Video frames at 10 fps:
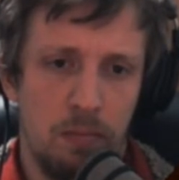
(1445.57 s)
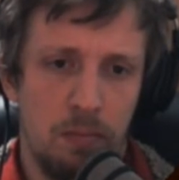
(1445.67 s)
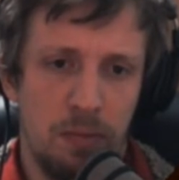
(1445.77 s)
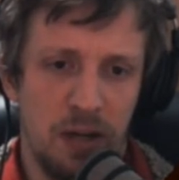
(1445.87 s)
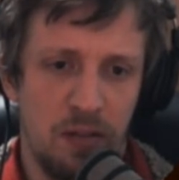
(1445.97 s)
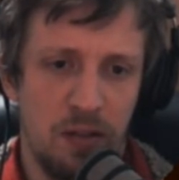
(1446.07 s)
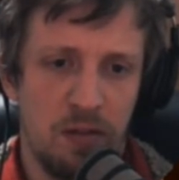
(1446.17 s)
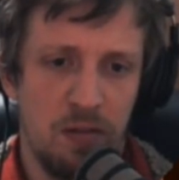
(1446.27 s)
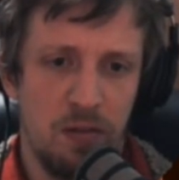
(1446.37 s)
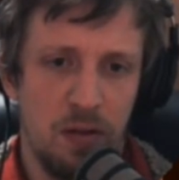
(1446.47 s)
picked
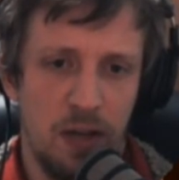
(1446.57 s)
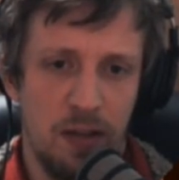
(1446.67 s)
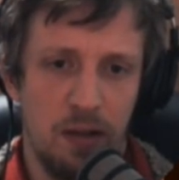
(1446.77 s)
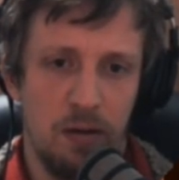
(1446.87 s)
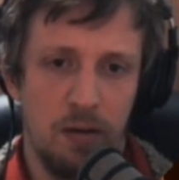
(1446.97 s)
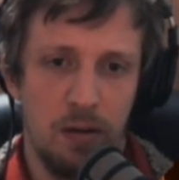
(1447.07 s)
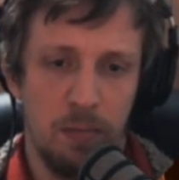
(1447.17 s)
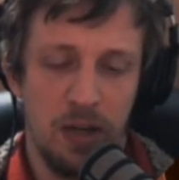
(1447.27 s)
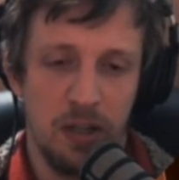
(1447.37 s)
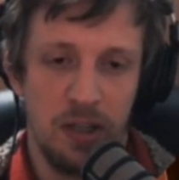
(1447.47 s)
this and then
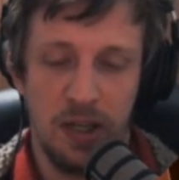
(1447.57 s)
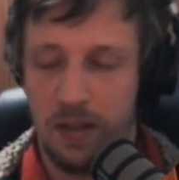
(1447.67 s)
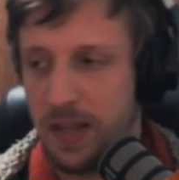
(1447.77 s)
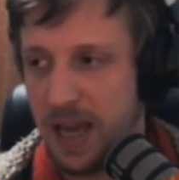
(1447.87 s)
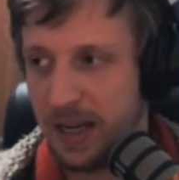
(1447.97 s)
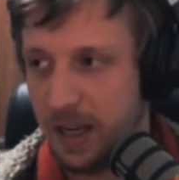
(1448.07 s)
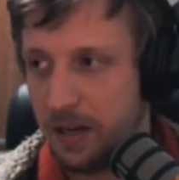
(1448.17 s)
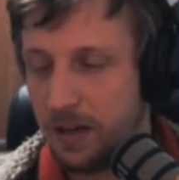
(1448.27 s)
immediately hidden that again.